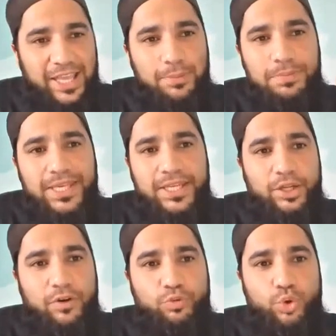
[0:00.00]
period
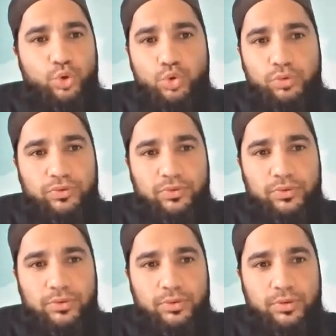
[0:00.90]
of wukuf
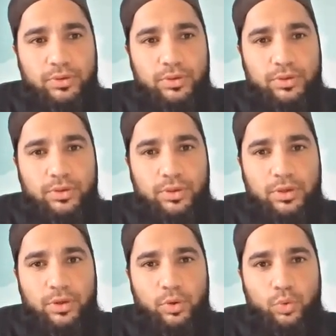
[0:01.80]

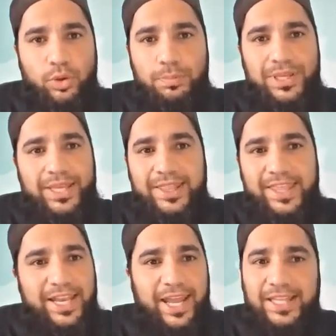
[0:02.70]
will be in
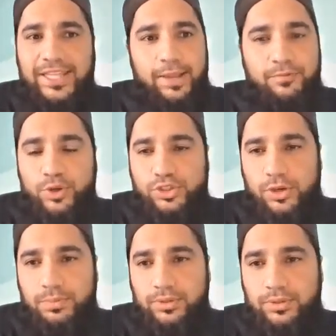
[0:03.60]
their nighttime, for
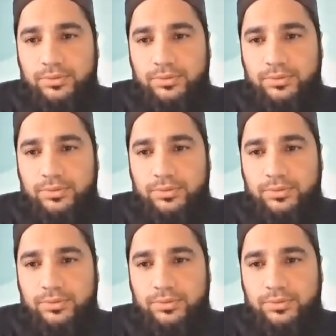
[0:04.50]
example.